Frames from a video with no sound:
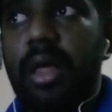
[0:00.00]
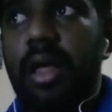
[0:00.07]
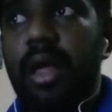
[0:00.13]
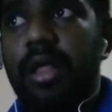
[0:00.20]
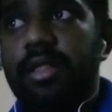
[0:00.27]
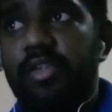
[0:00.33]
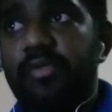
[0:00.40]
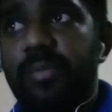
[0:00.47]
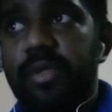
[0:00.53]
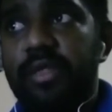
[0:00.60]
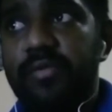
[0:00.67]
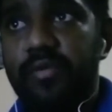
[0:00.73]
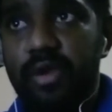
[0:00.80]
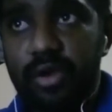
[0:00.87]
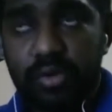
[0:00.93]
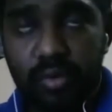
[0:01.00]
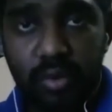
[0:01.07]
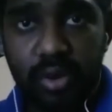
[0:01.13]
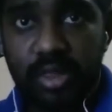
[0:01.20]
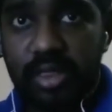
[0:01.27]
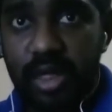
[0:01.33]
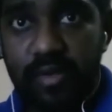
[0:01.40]
has a specific role
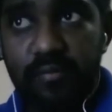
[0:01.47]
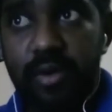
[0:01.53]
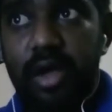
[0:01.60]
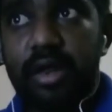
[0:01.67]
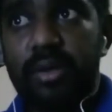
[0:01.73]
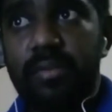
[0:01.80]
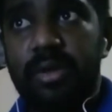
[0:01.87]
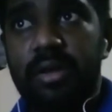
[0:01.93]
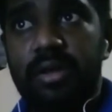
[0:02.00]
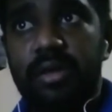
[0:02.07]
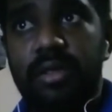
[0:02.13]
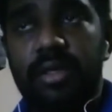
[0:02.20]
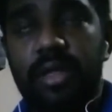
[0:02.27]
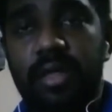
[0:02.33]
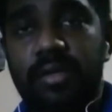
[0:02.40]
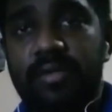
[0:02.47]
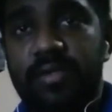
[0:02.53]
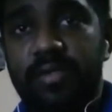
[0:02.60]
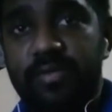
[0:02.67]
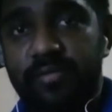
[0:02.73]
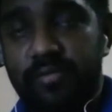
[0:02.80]
in the environment exists